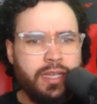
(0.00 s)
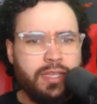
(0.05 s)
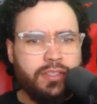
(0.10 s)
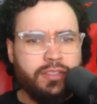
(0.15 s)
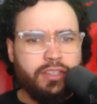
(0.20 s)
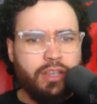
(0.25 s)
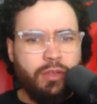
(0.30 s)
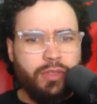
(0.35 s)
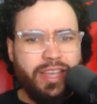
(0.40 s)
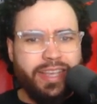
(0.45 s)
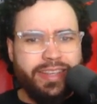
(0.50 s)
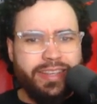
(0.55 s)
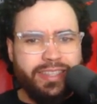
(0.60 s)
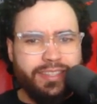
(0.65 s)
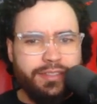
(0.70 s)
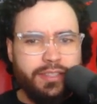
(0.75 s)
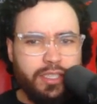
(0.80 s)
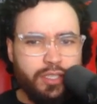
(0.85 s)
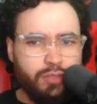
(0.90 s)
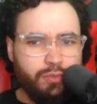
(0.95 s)
So the
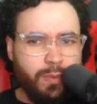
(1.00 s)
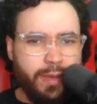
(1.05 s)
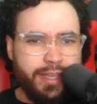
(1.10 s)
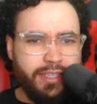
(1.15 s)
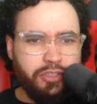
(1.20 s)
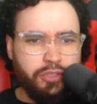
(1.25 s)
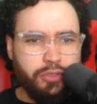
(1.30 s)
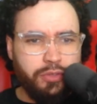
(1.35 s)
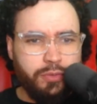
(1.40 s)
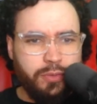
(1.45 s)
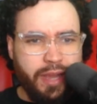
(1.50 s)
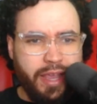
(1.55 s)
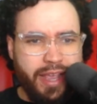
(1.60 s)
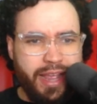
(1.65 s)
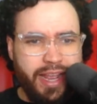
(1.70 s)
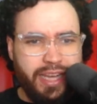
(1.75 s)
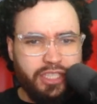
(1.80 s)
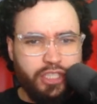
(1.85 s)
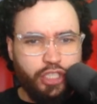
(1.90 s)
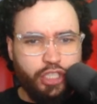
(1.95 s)
easiest way to
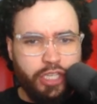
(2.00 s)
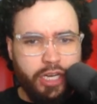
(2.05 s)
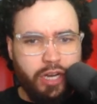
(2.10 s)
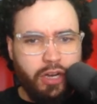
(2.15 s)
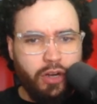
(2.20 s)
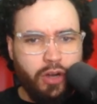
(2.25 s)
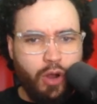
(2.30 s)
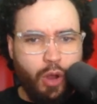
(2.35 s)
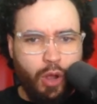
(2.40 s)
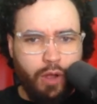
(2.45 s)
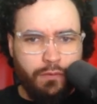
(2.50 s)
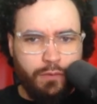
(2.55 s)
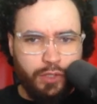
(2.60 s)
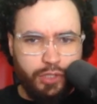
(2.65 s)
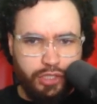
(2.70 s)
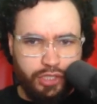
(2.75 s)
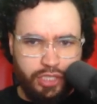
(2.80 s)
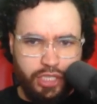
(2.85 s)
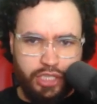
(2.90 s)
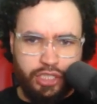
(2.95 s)
create and share
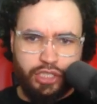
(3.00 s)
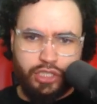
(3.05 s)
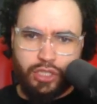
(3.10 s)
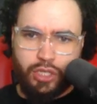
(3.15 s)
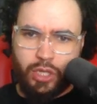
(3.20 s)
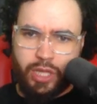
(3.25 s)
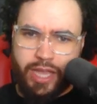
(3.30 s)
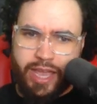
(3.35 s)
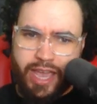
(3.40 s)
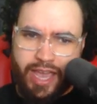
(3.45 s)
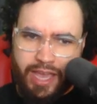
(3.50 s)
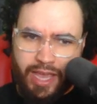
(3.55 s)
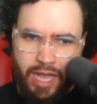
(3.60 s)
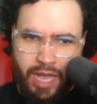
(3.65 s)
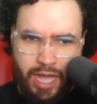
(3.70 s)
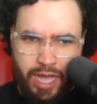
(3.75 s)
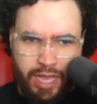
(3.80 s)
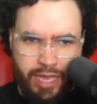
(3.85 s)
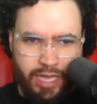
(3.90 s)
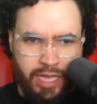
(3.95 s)
conversational
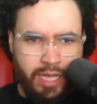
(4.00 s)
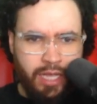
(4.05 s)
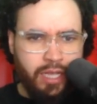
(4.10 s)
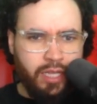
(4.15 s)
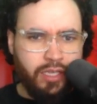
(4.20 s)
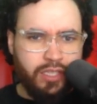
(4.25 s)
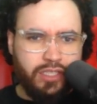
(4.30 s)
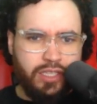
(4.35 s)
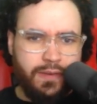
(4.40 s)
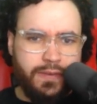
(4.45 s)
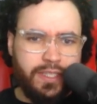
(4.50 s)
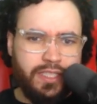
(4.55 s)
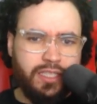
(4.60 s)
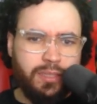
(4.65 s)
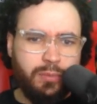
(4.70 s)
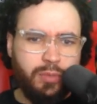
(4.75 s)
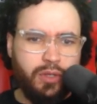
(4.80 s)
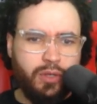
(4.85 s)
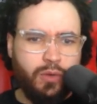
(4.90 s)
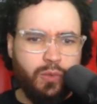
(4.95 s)
AI. Discover a
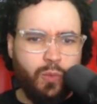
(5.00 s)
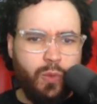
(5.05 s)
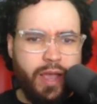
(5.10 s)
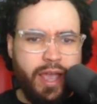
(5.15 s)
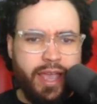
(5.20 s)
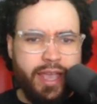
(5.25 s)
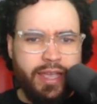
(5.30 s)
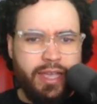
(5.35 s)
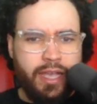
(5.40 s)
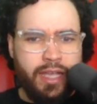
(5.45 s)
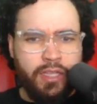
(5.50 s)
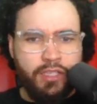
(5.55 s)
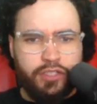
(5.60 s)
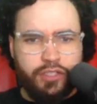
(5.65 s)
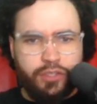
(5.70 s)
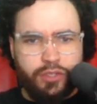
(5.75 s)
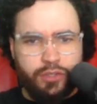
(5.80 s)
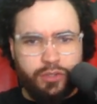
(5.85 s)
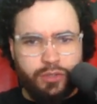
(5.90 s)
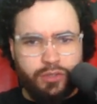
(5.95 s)
simpler way
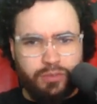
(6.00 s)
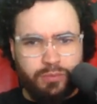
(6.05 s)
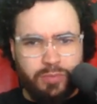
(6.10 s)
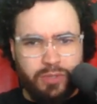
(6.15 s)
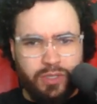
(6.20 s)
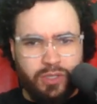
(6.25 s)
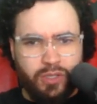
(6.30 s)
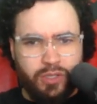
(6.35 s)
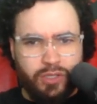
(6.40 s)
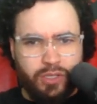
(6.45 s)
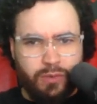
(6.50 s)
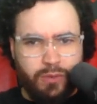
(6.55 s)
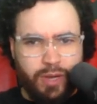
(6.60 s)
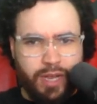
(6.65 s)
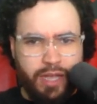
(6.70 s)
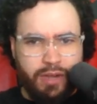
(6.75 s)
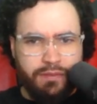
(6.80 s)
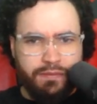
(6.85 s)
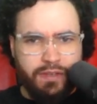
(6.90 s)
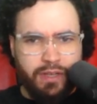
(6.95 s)
to build
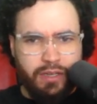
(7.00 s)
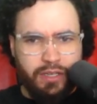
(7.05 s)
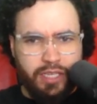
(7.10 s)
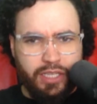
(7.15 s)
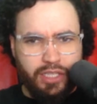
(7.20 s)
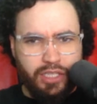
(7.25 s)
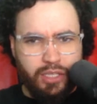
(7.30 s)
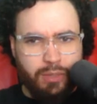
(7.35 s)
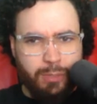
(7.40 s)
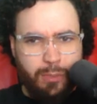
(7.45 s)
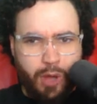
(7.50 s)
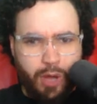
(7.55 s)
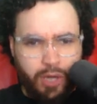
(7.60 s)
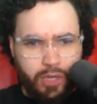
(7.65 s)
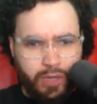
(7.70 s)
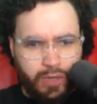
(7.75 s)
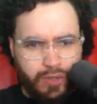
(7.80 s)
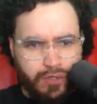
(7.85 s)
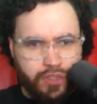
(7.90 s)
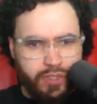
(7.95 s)
around foundational
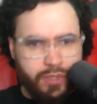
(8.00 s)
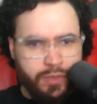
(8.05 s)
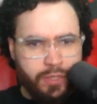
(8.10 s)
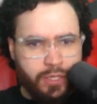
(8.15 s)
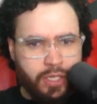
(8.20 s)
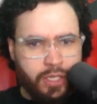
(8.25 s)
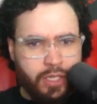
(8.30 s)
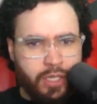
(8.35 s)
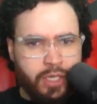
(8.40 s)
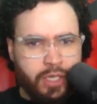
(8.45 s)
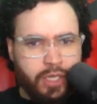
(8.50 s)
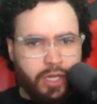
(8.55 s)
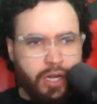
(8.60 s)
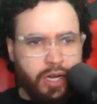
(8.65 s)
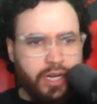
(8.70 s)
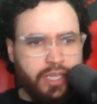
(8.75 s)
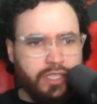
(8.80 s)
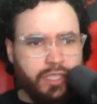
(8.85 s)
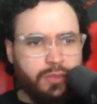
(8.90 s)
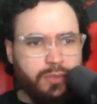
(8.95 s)
models. All
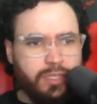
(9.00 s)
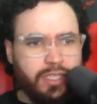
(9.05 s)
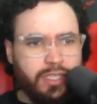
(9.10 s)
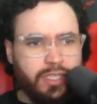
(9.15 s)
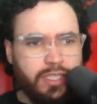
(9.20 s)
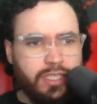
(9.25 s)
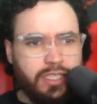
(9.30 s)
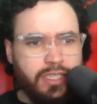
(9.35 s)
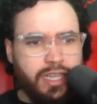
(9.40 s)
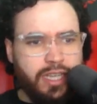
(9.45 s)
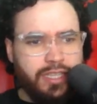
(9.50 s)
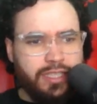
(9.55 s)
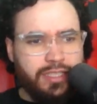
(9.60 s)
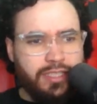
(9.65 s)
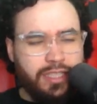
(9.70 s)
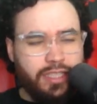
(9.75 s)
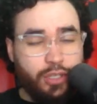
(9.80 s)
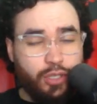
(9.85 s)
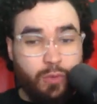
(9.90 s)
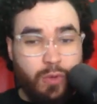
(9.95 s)
right, so we can kind of
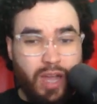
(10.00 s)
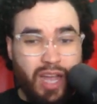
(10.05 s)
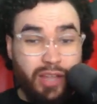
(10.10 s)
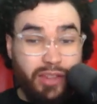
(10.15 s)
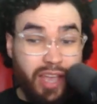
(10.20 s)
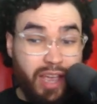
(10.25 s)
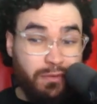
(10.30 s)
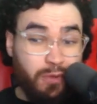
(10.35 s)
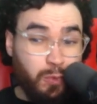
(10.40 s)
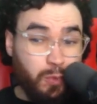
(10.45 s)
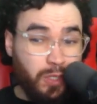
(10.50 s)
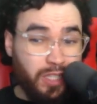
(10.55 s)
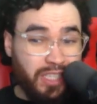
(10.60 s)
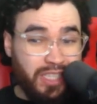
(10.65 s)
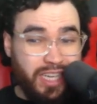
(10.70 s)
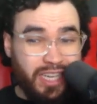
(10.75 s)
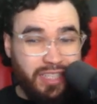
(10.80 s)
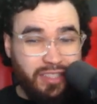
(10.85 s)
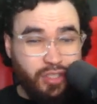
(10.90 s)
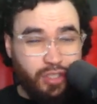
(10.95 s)
see the UI. They have a really
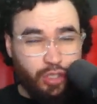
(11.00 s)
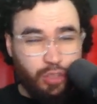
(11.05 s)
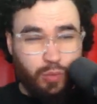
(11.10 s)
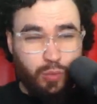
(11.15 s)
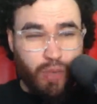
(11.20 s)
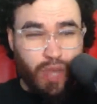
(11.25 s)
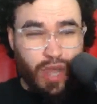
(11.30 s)
nice UI.